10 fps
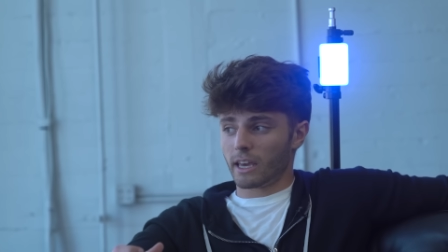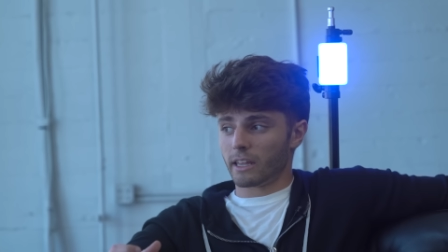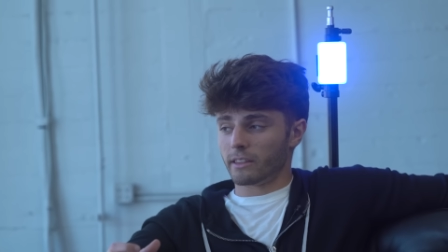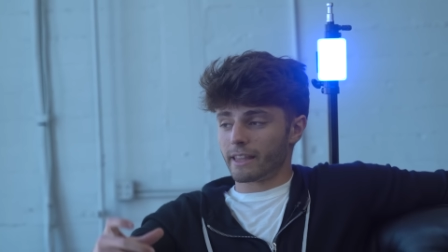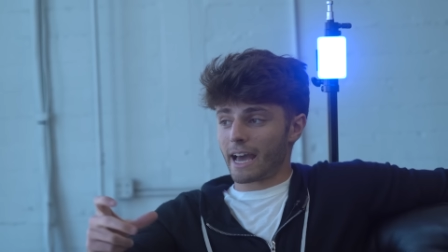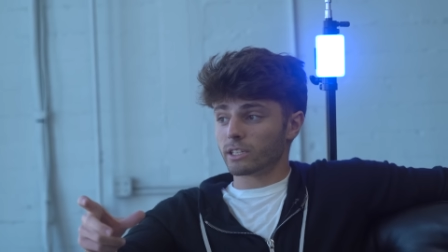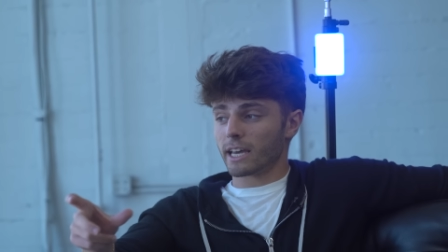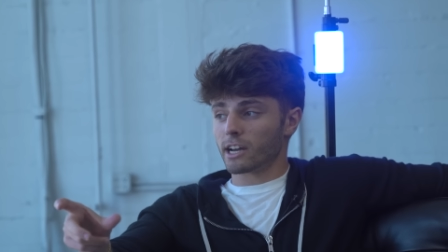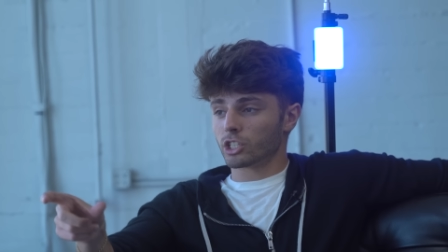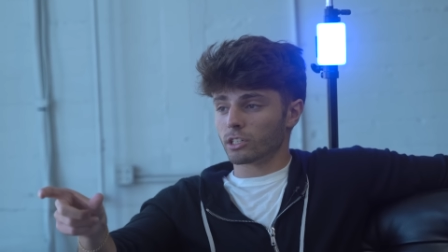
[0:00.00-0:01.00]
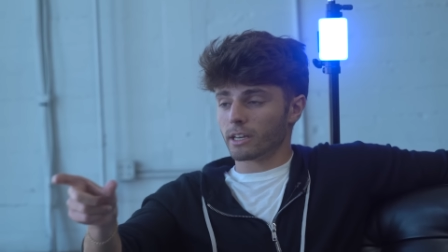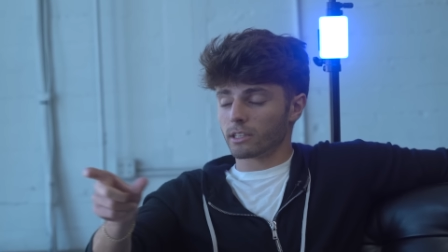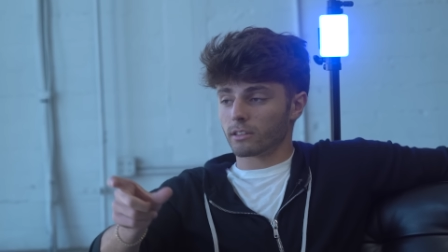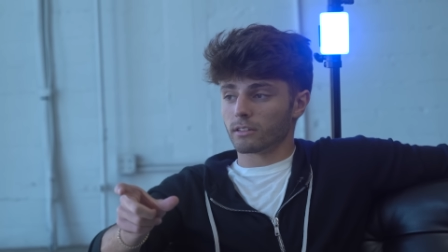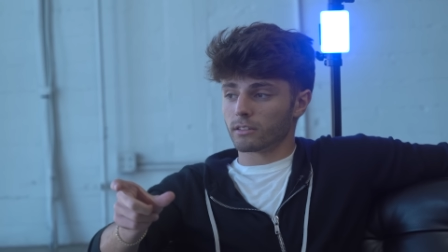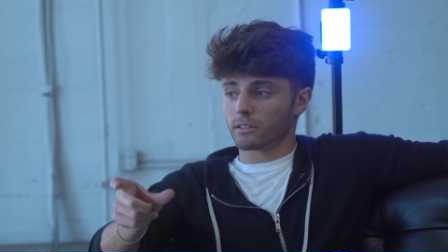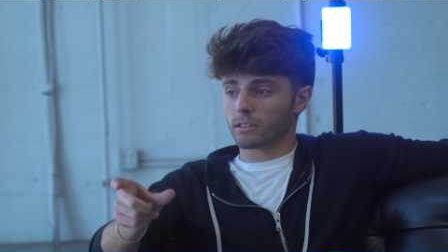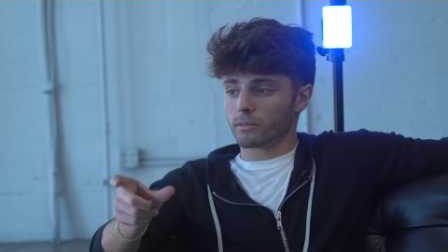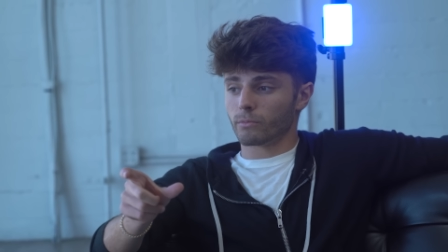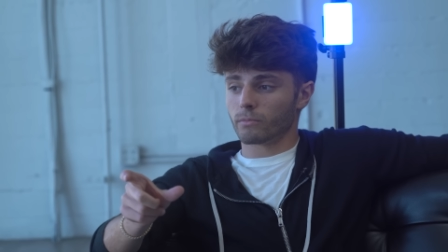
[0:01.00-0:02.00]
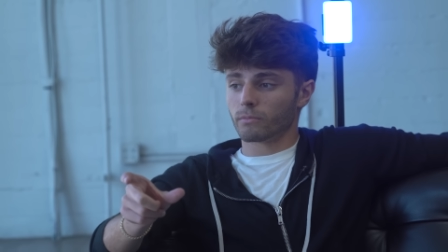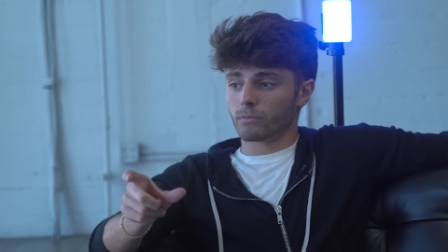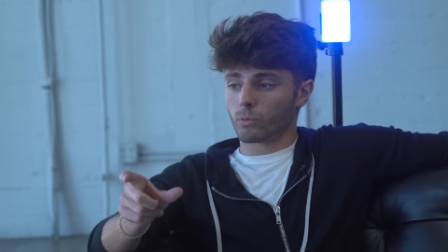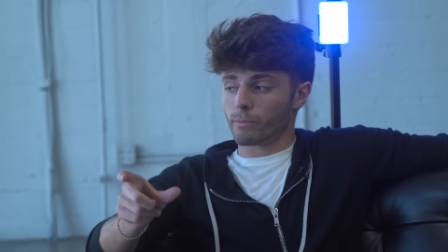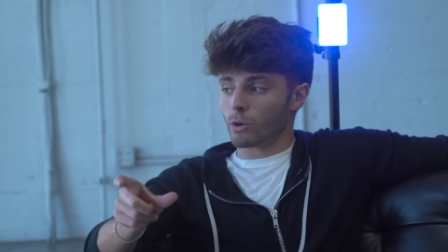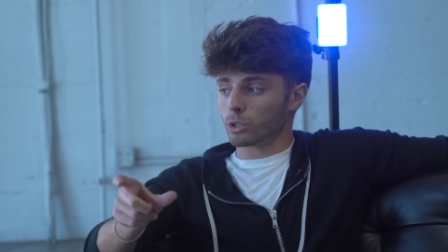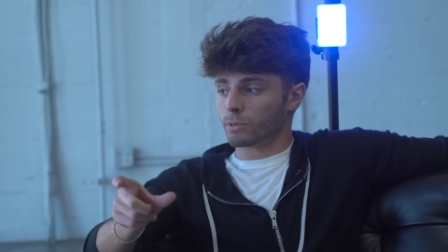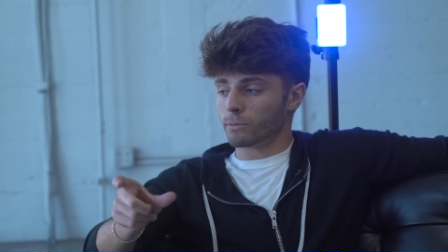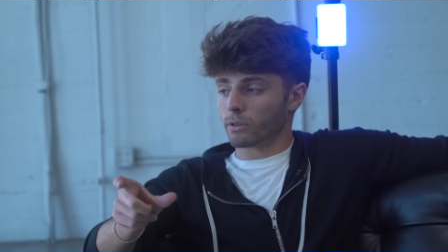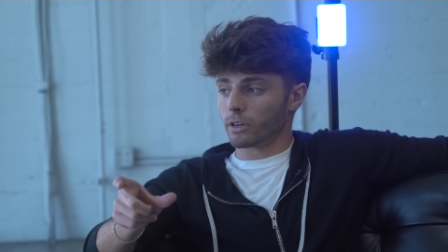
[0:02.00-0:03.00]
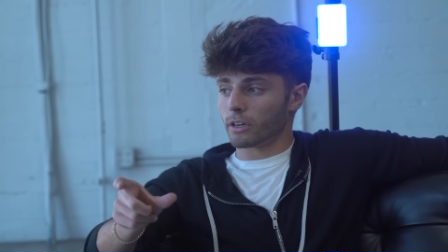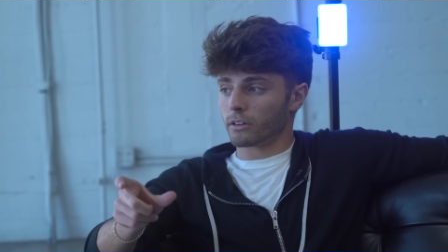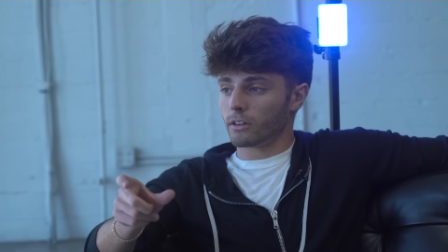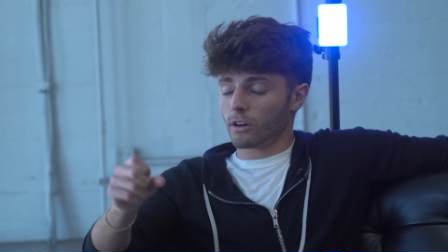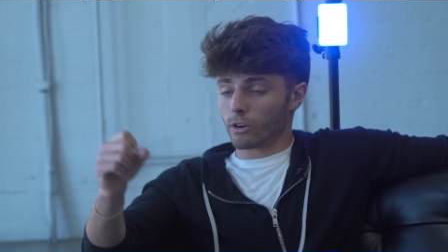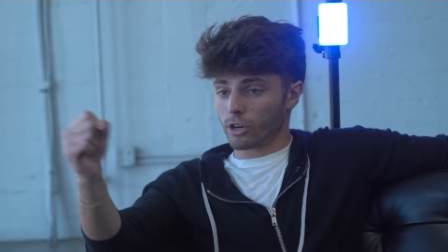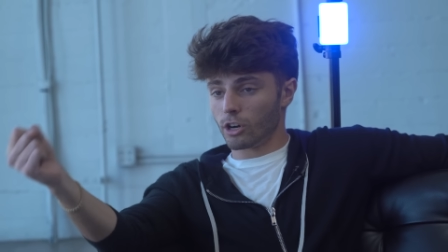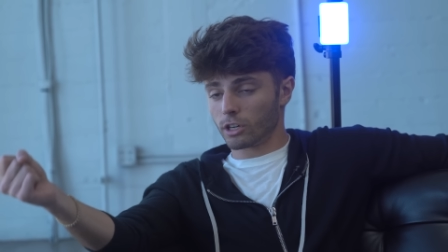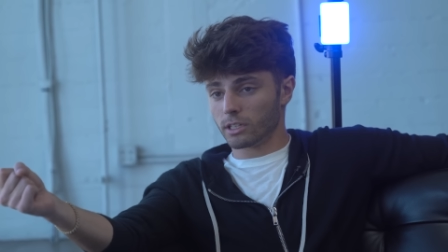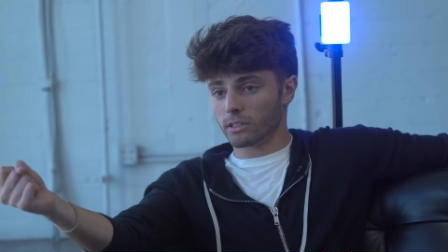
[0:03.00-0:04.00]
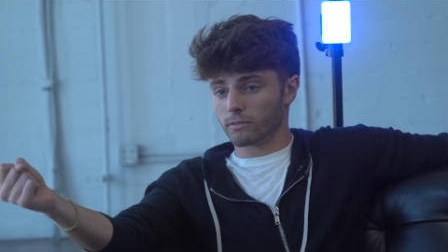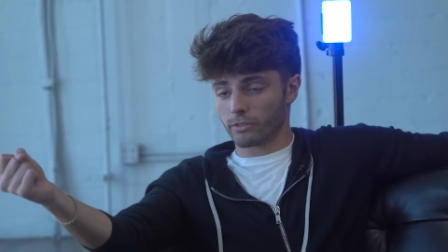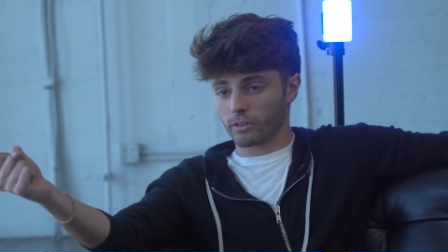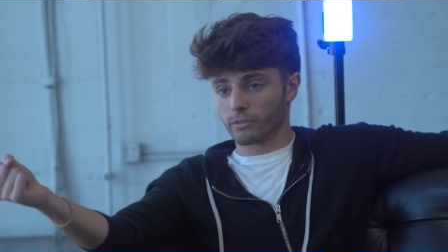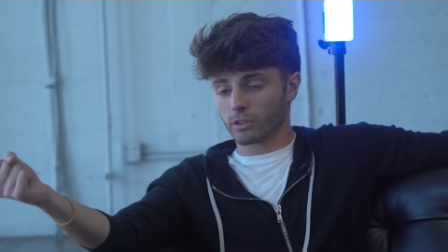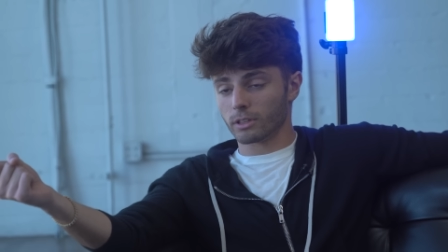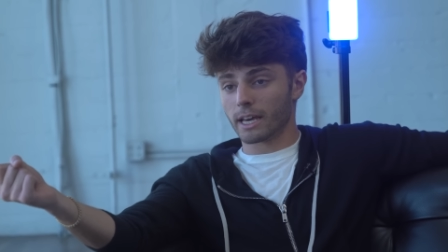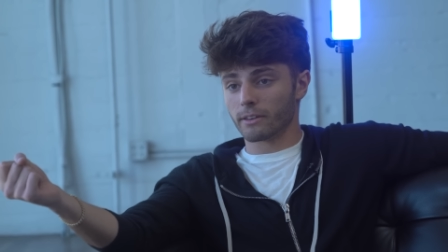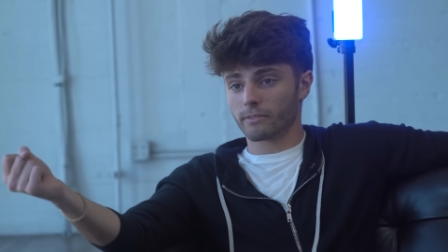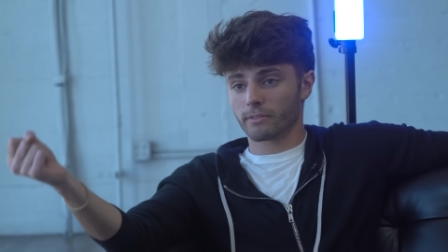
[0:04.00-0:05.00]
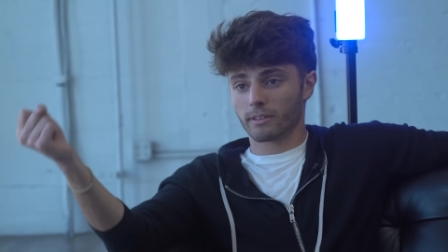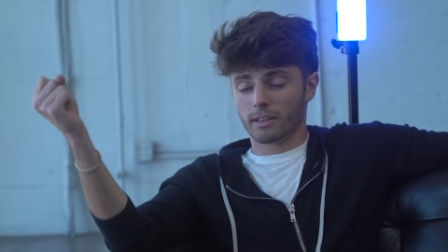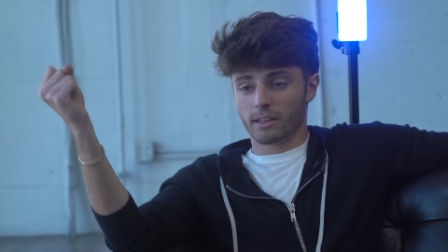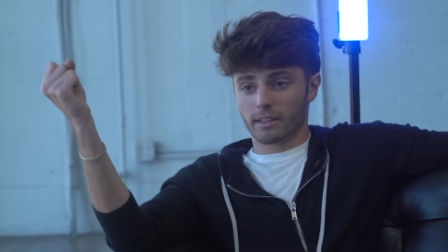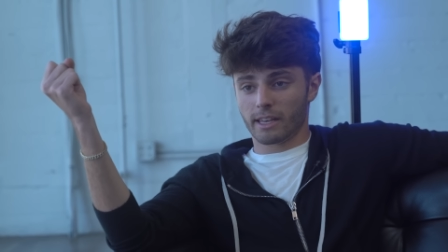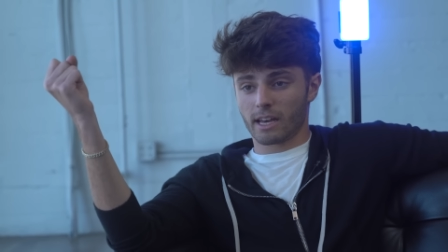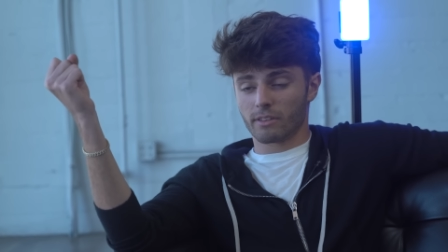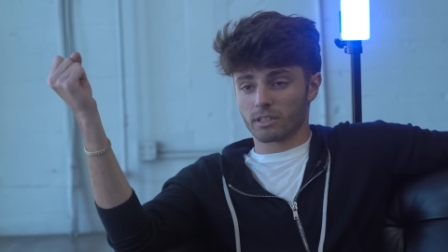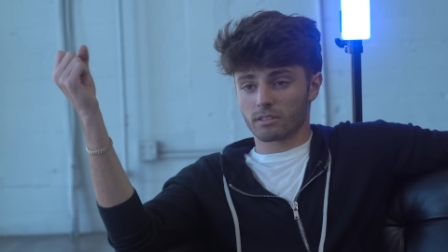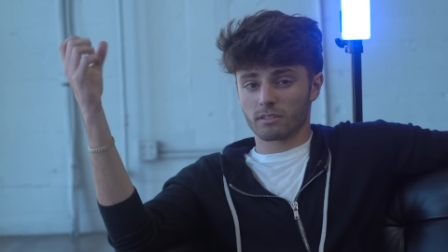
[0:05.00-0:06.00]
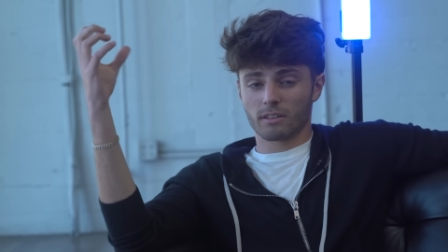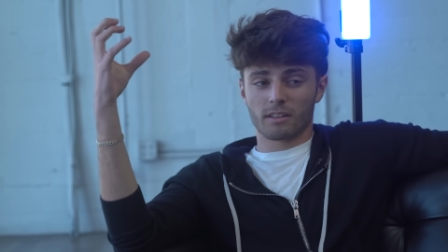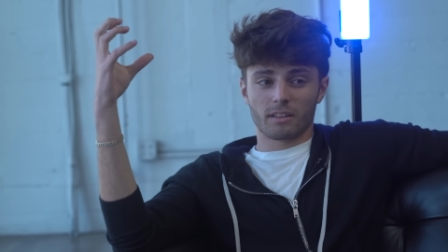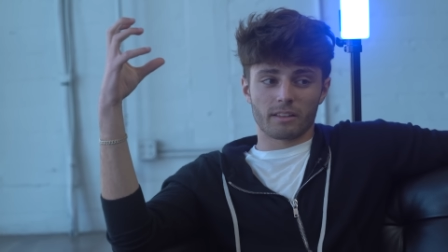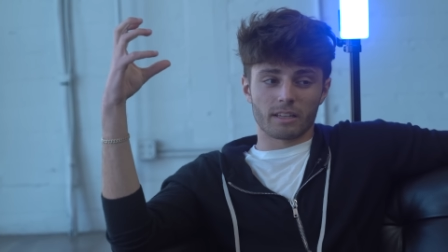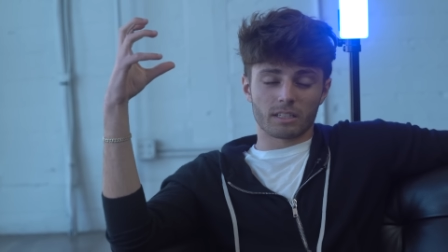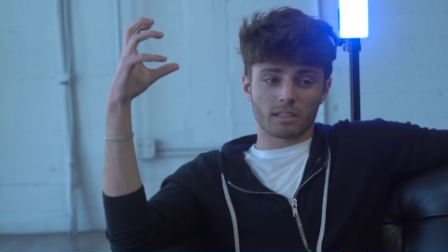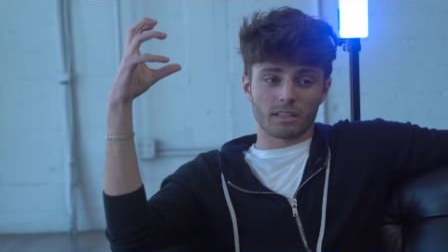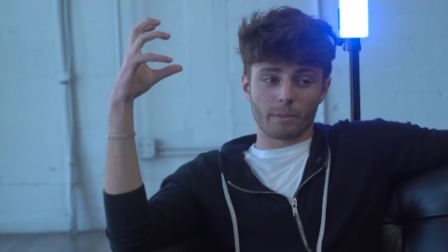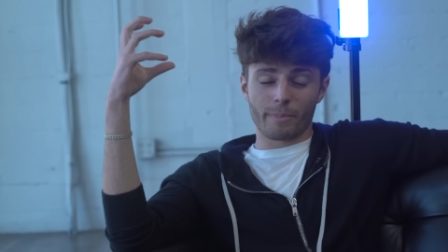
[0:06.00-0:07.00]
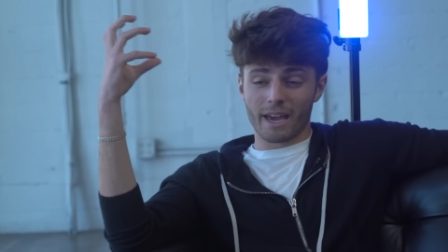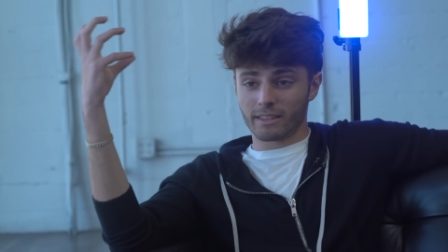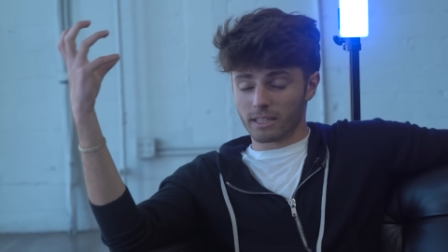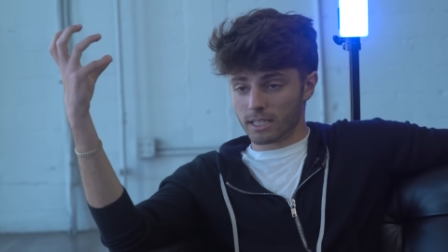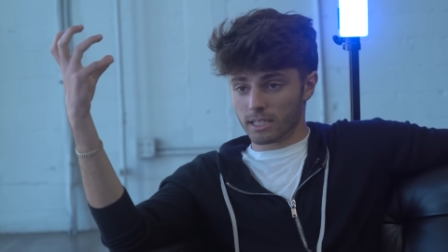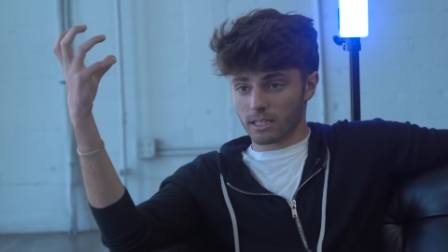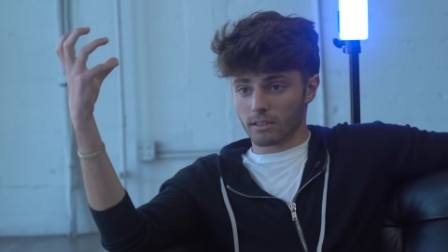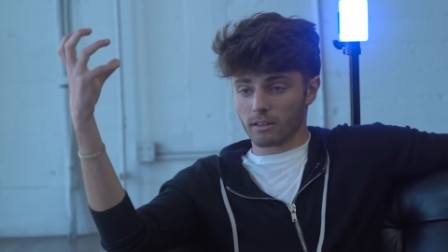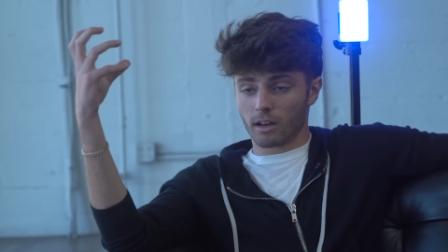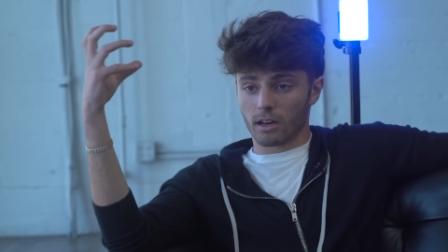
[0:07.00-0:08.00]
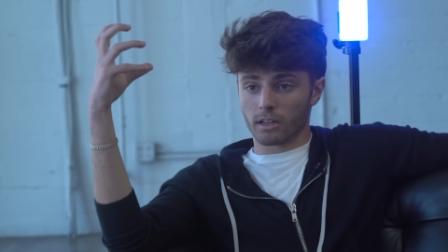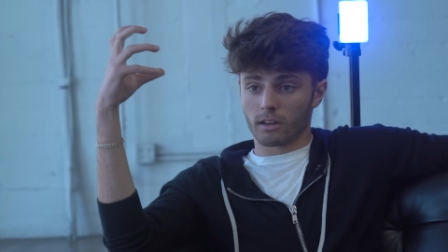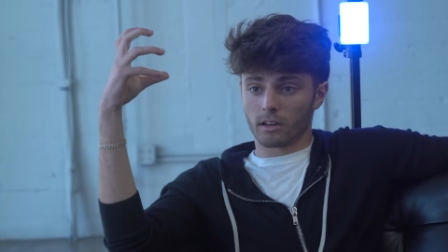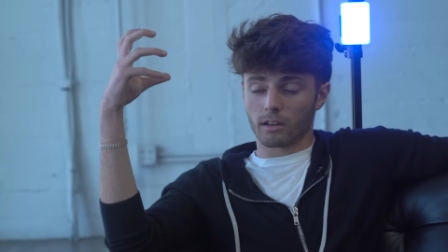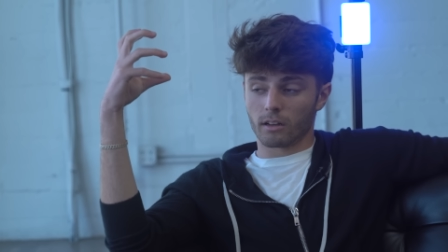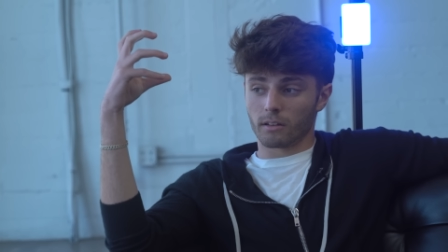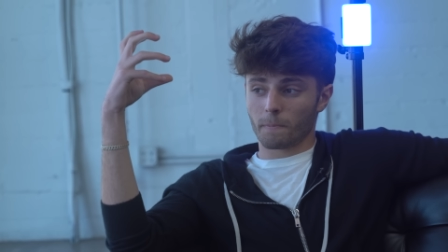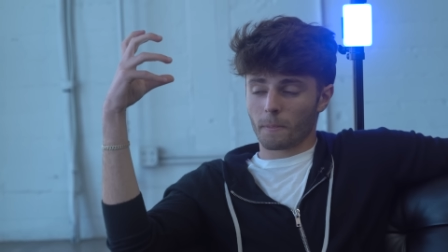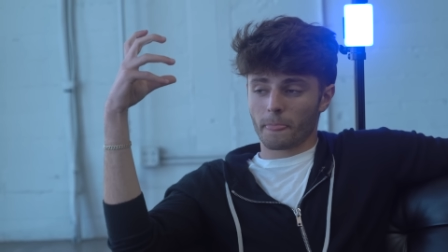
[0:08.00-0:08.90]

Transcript: and that's actually like the where most people are are hooked in for for life they have this this dependency on uh,